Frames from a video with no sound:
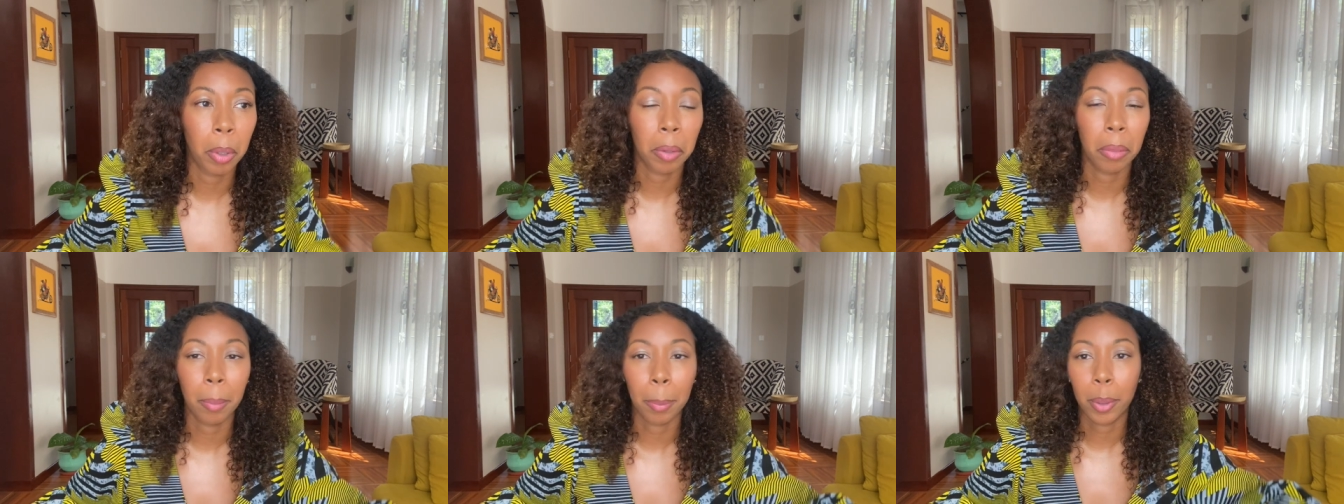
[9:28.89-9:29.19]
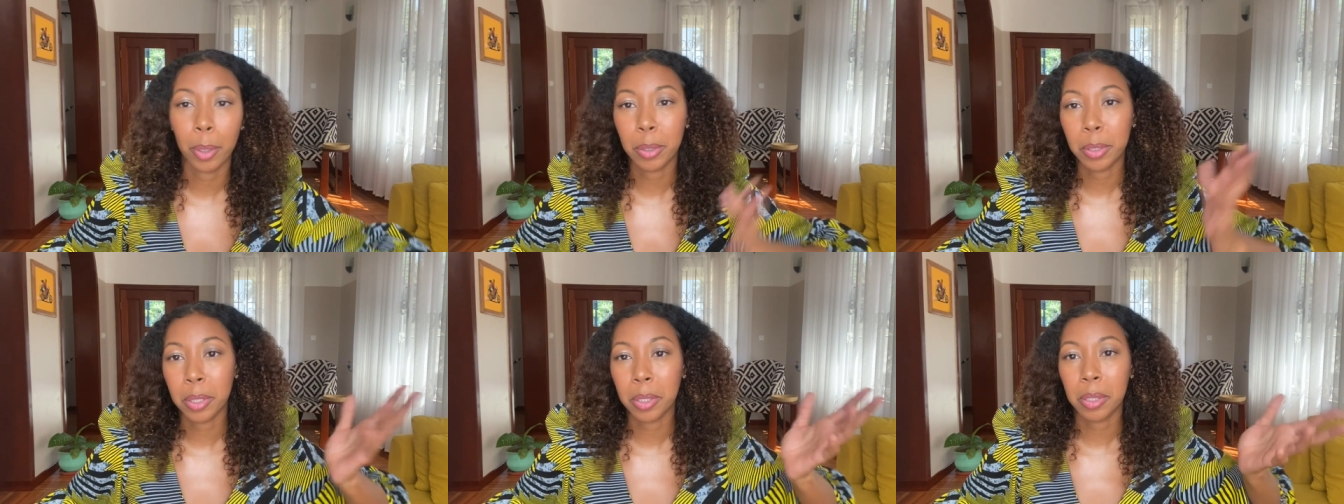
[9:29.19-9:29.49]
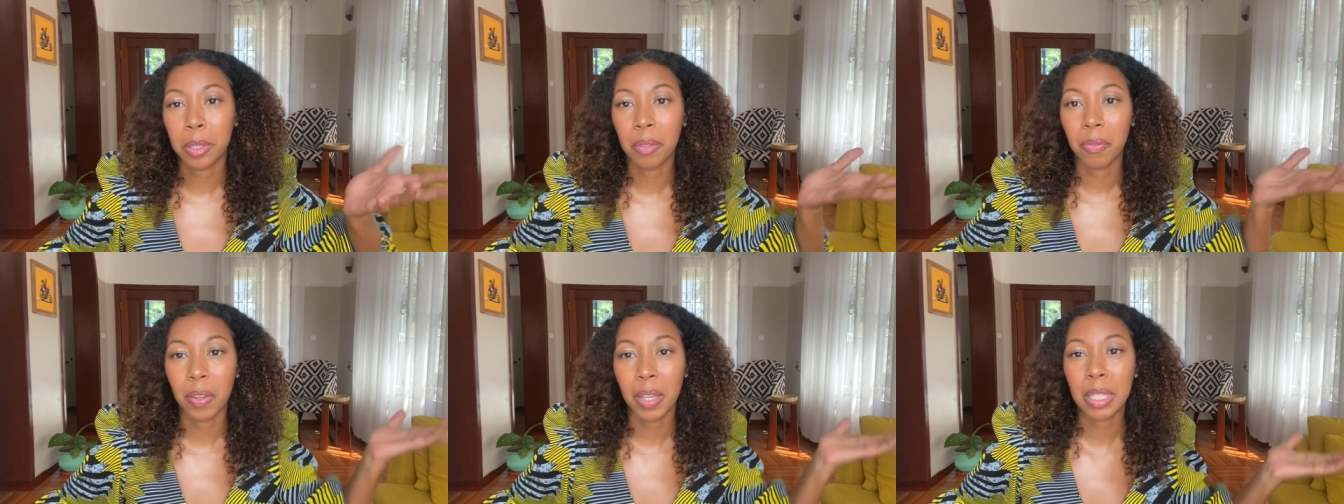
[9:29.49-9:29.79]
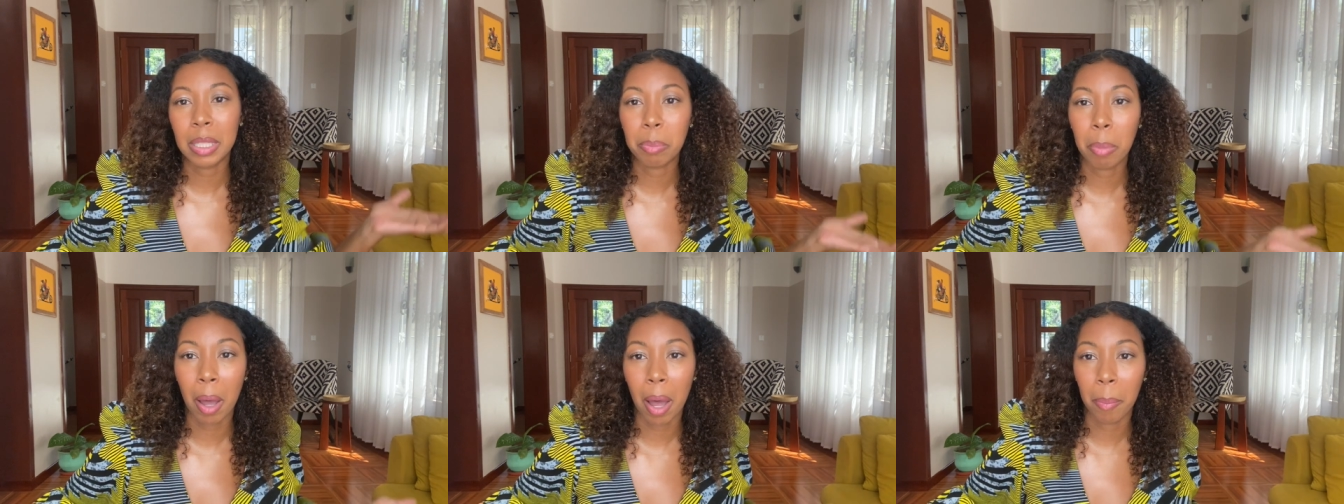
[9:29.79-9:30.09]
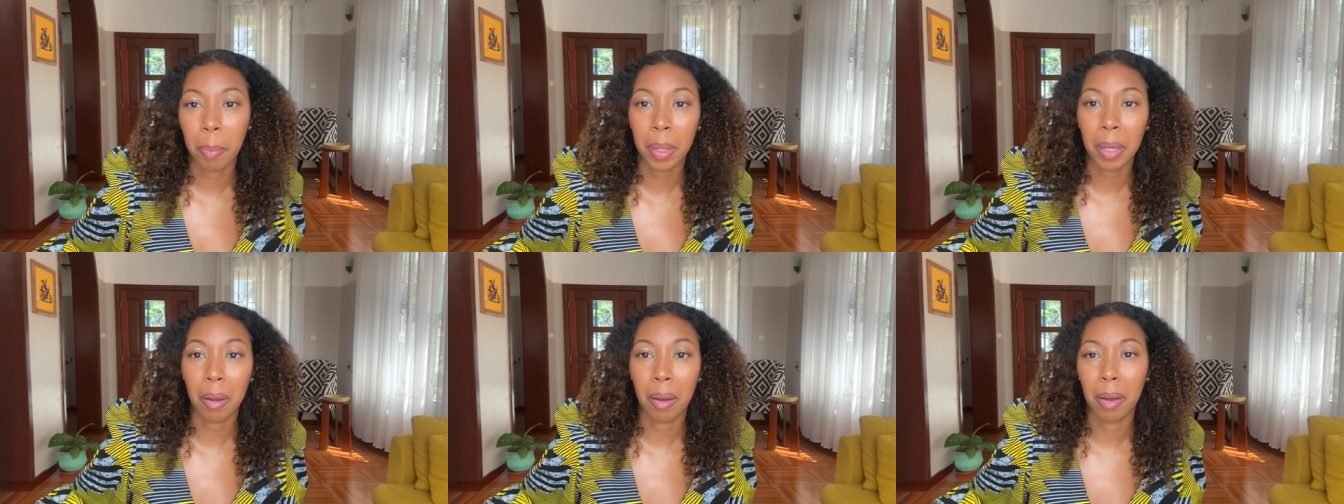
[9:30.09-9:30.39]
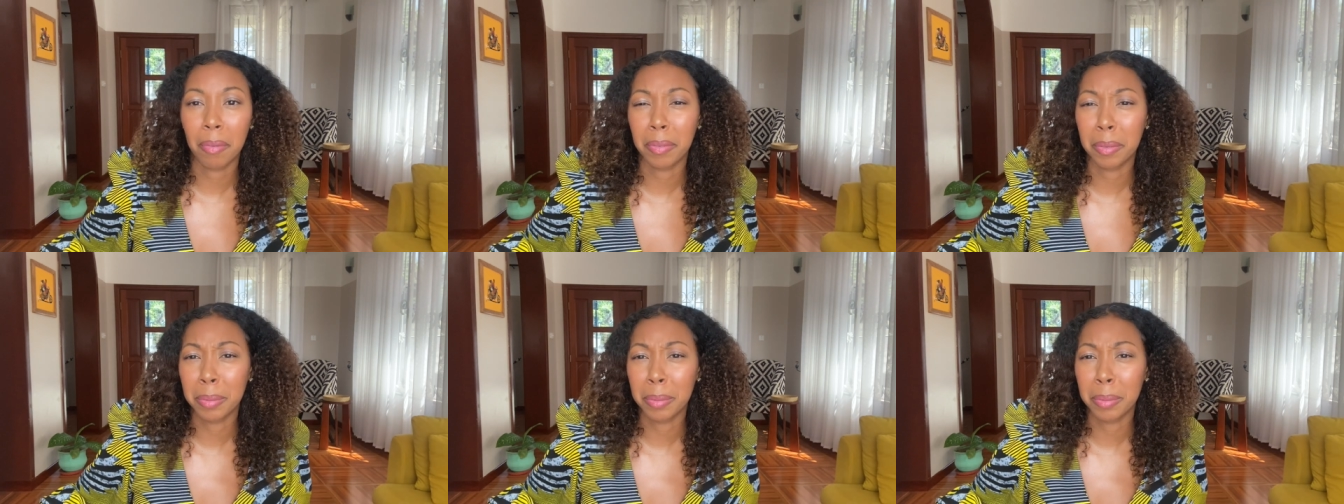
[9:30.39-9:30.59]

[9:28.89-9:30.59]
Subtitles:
and the person's face popping off.